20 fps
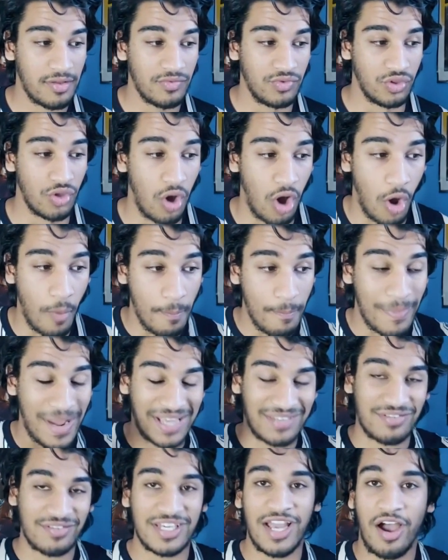not
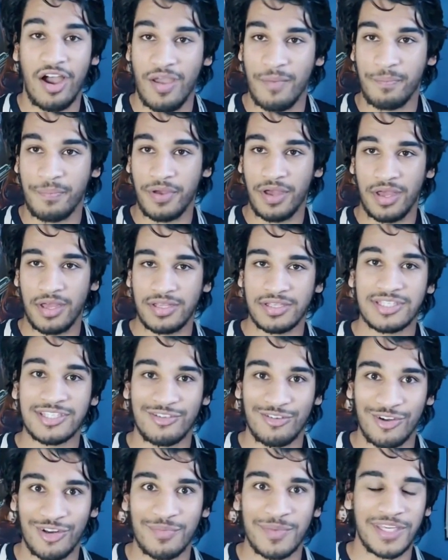massively hyped, but
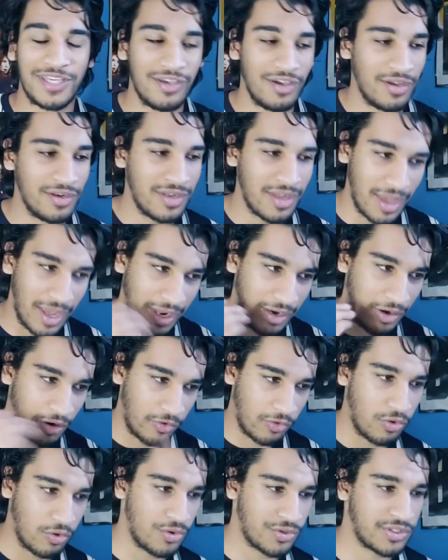still going to be good. And
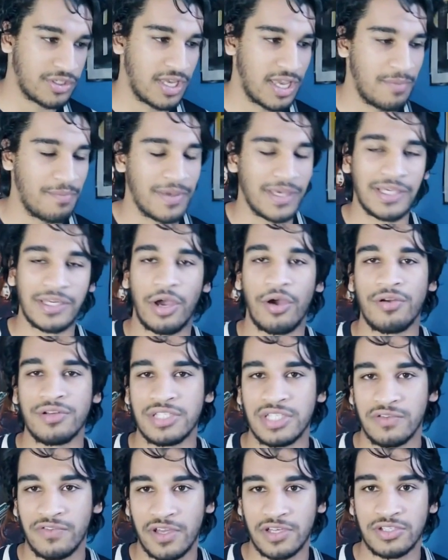of course, him being an
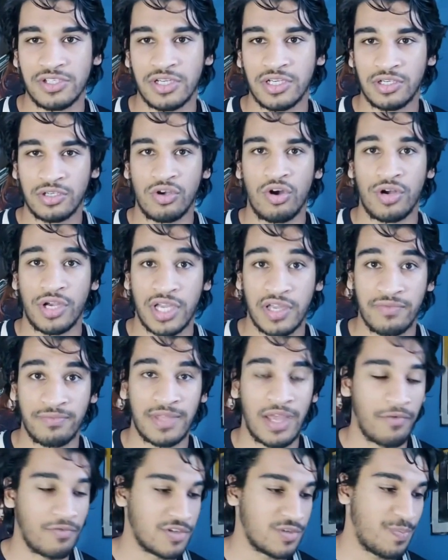OG Avenger, gotta give
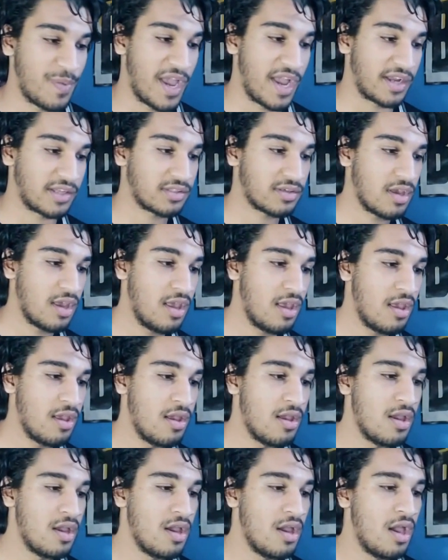him that respect.
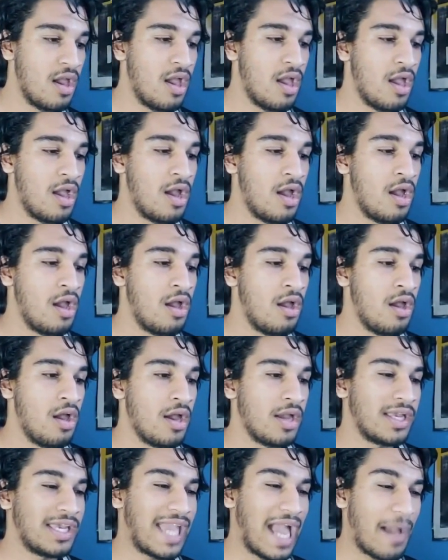
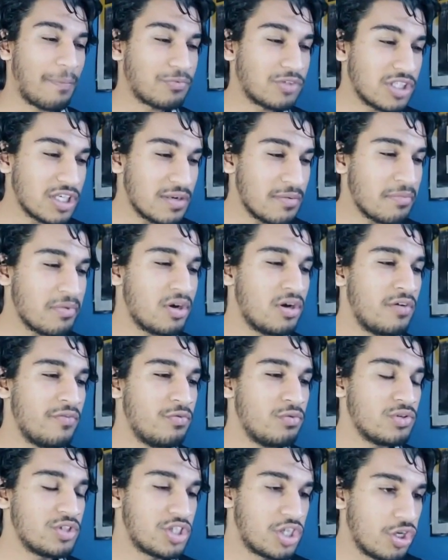Captain
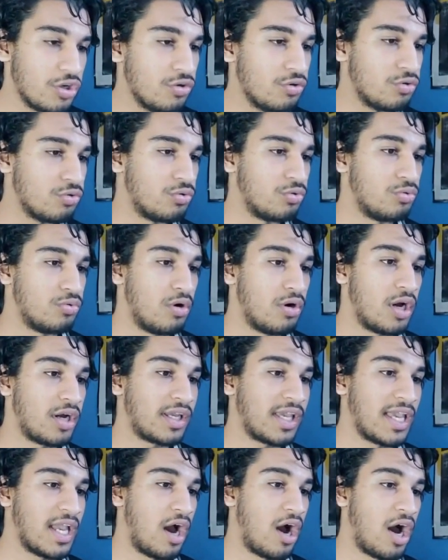Marvel 2.
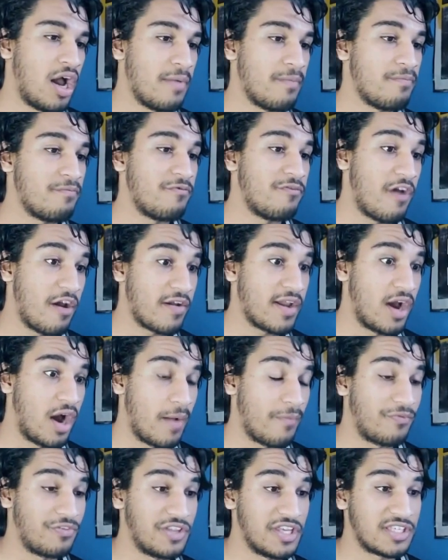Okay, I'm very
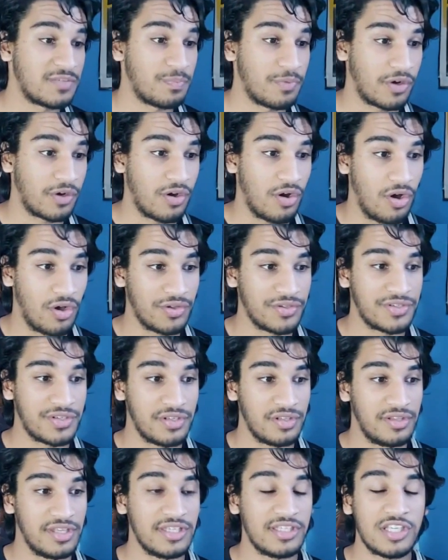hyped for this,
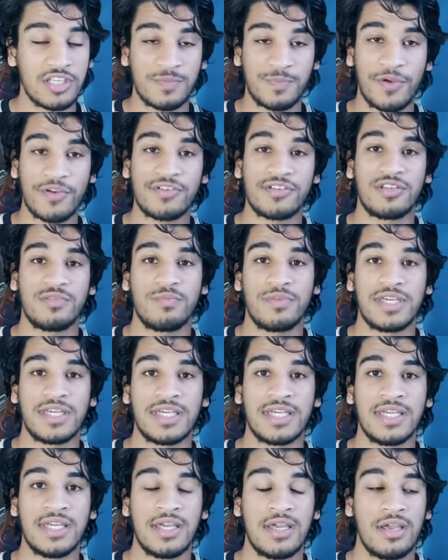because this is supposed to
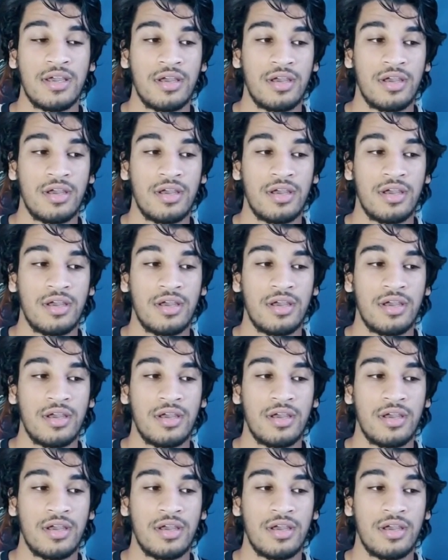be